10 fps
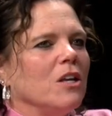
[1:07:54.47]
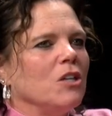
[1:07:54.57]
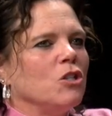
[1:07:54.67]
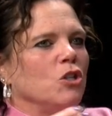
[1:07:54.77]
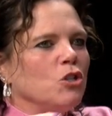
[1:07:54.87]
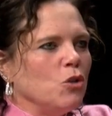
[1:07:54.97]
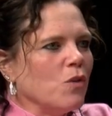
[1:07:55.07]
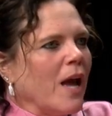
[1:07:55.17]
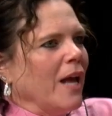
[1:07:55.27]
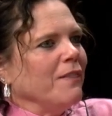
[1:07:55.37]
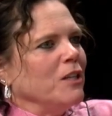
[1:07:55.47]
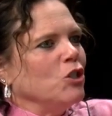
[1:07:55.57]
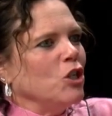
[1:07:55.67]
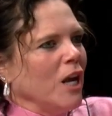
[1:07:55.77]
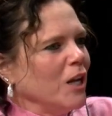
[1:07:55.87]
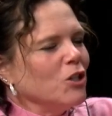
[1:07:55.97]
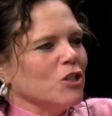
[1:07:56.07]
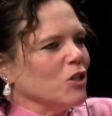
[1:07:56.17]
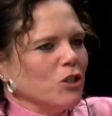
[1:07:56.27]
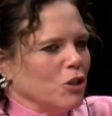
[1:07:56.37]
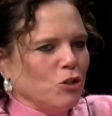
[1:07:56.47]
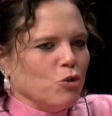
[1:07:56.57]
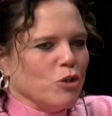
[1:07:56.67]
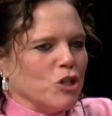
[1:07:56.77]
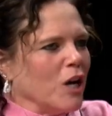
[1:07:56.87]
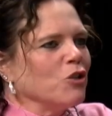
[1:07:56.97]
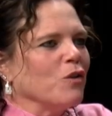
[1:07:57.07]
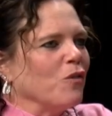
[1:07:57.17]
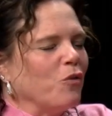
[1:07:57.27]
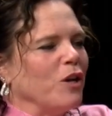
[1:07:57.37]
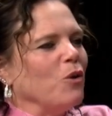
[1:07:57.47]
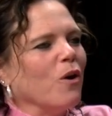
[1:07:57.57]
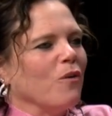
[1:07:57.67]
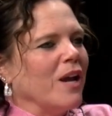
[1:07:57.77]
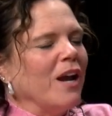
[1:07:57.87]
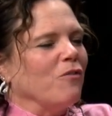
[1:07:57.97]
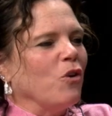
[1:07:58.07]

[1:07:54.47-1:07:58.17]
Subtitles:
to do that and then change the trajectory of what you already have